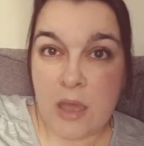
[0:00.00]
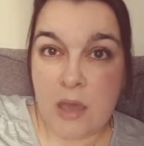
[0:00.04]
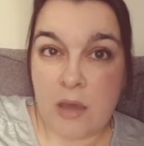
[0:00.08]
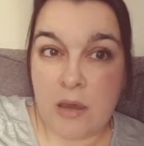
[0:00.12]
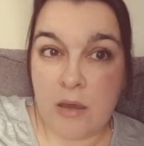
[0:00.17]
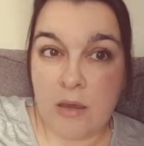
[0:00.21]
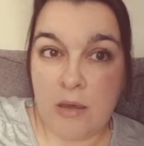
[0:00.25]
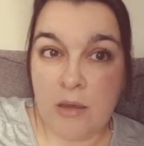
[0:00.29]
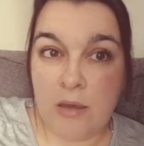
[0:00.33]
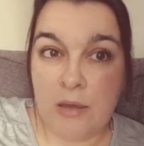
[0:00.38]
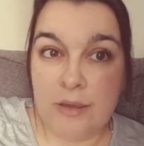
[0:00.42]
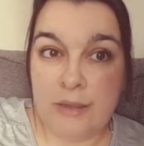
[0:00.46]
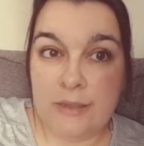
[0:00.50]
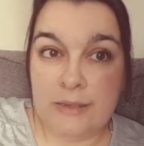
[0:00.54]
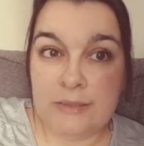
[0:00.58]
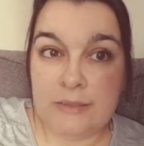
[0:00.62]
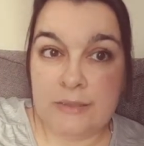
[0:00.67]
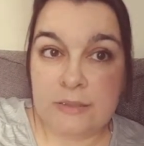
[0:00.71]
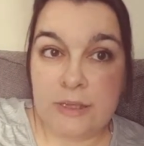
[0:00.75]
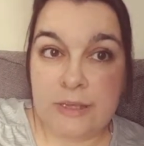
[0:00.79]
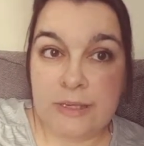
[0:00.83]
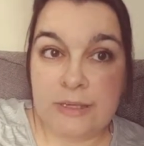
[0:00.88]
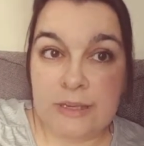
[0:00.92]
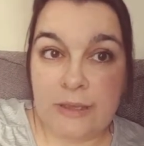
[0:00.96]
I
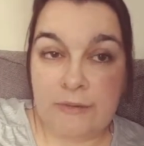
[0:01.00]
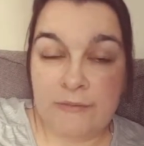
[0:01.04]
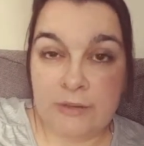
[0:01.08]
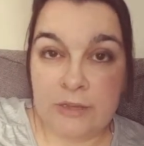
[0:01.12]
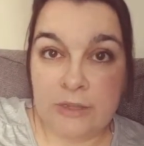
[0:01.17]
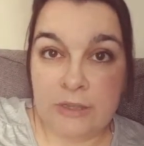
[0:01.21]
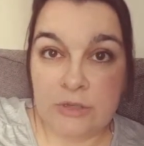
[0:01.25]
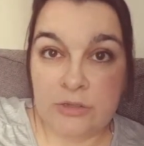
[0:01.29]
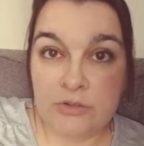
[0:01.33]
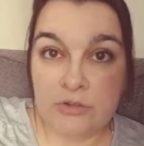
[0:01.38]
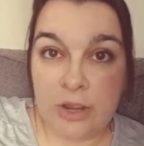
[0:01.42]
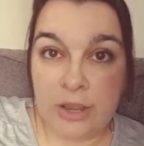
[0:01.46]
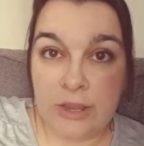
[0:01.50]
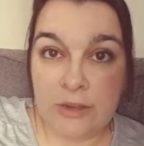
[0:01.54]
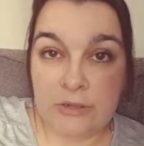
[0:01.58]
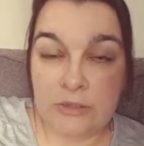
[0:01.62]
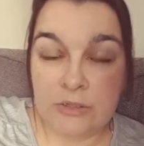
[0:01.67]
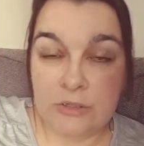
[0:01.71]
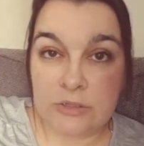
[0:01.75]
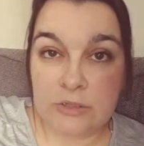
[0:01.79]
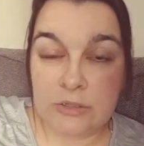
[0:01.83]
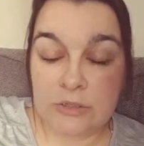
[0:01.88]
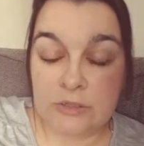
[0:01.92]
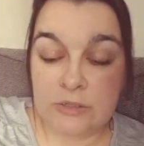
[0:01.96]
started having
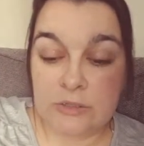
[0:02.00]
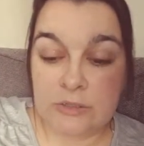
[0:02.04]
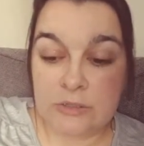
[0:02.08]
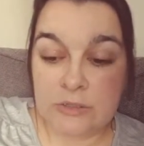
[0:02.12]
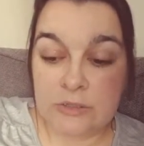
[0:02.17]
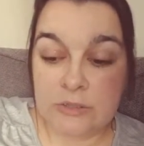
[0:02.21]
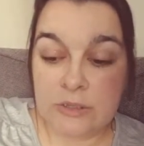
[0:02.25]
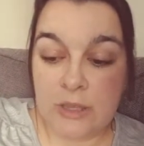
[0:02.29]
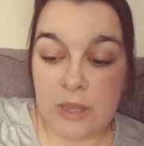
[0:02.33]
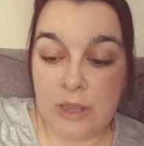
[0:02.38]
contractions